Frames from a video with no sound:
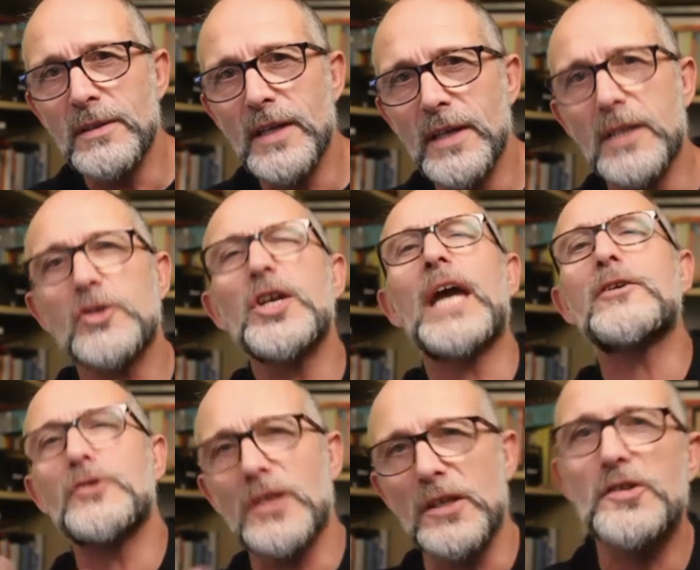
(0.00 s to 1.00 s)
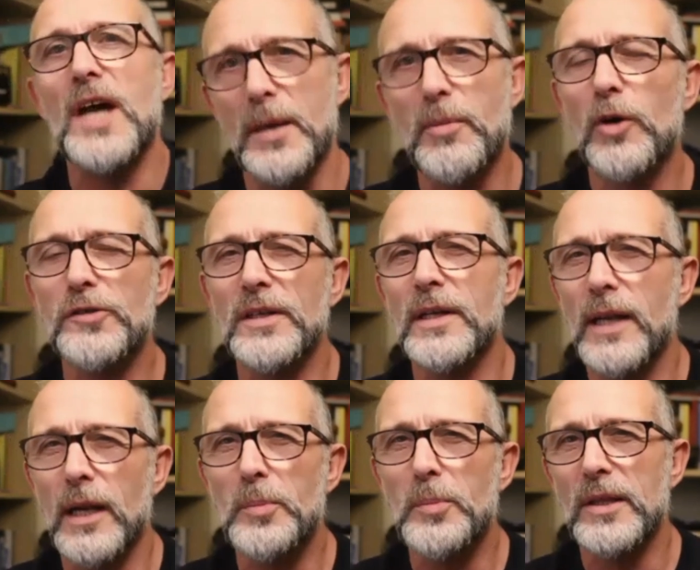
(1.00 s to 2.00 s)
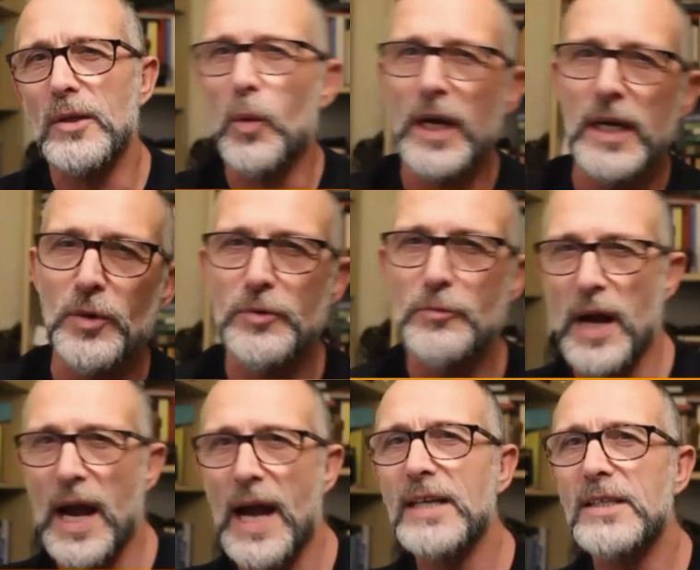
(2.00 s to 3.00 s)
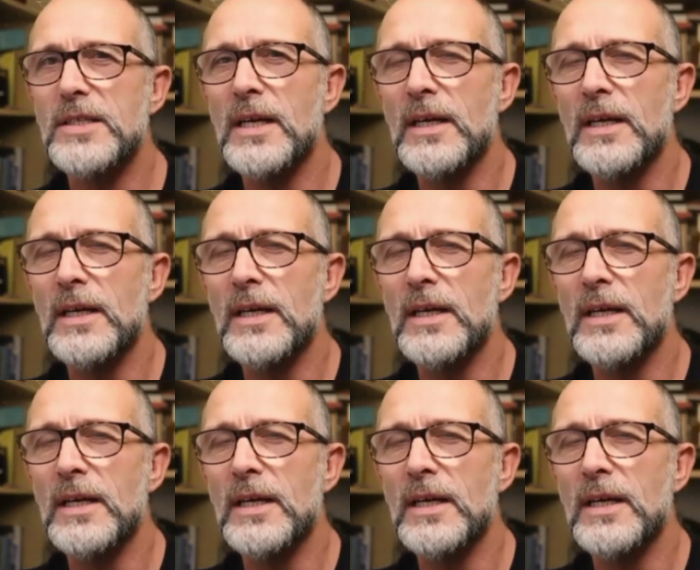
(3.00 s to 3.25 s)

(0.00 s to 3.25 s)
It changed his Thai boxing a little bit, the way he would react.